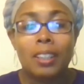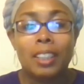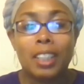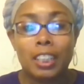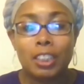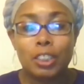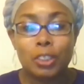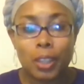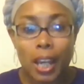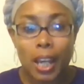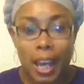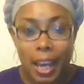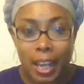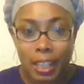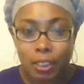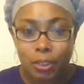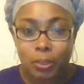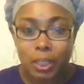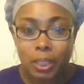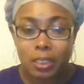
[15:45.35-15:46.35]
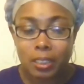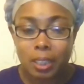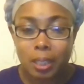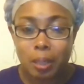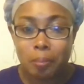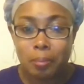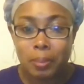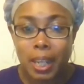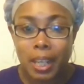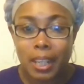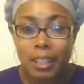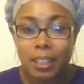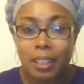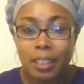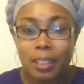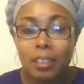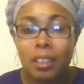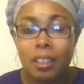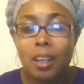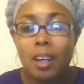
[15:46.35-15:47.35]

Get your address updated,